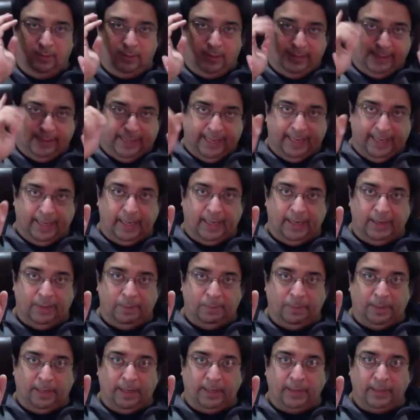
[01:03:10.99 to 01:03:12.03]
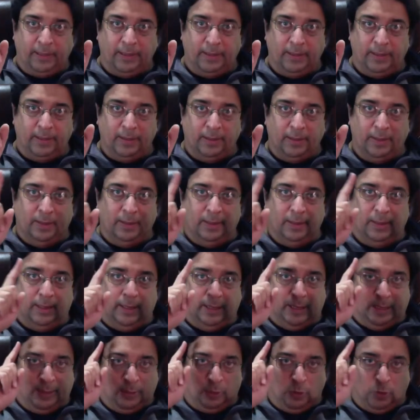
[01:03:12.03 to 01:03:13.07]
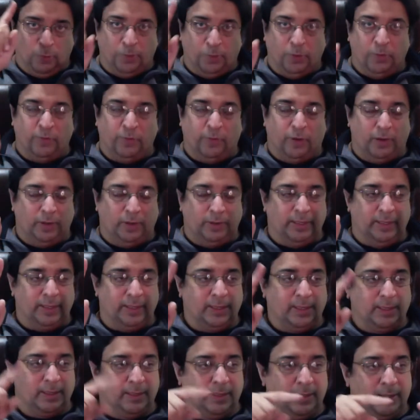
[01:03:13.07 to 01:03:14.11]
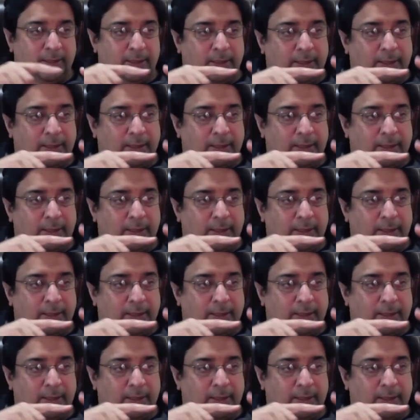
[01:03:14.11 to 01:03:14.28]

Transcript: Again, I repeat, and I hope you follow this.